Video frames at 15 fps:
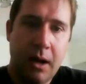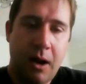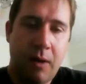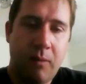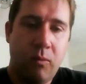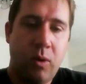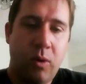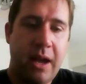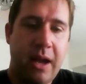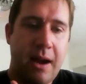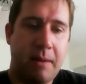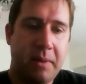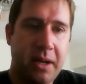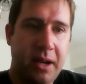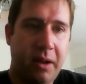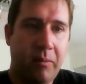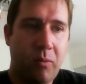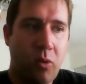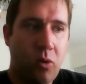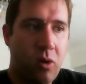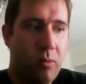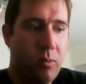Well, yeah, I'm getting
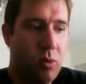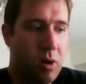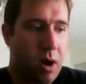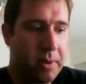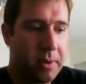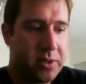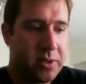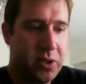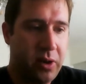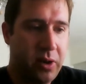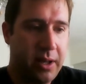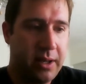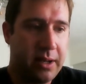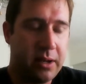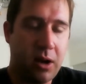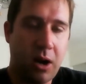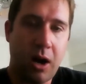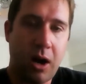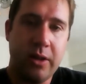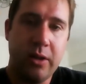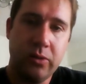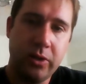more and more opportunity in
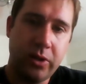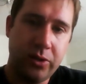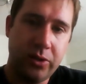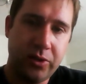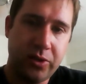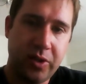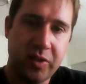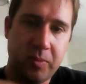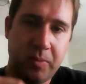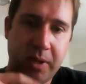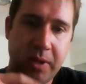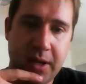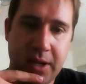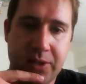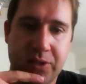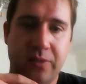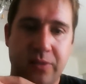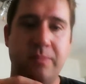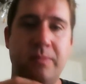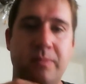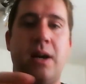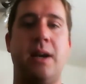audio acoustics because
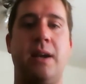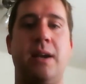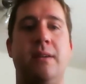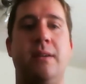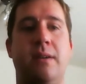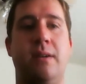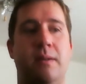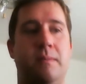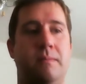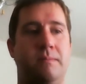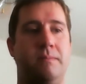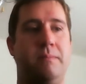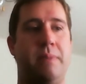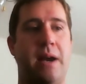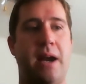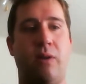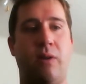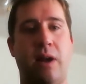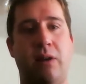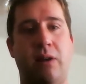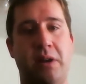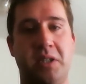of my
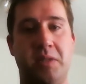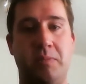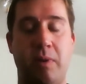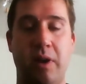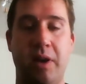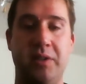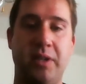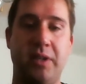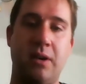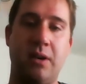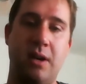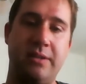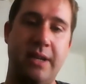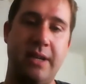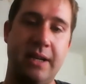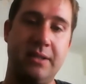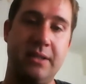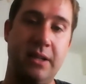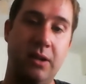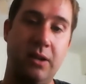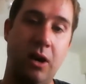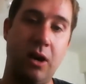background and experience and
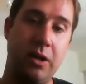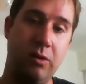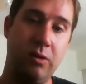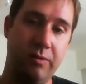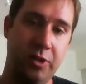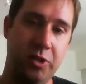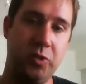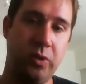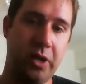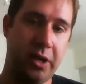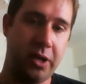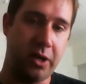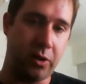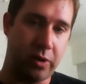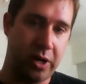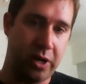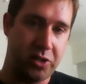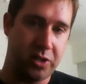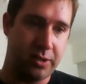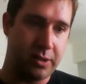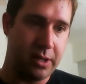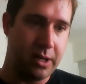contacts in audio visual
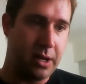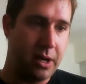integration.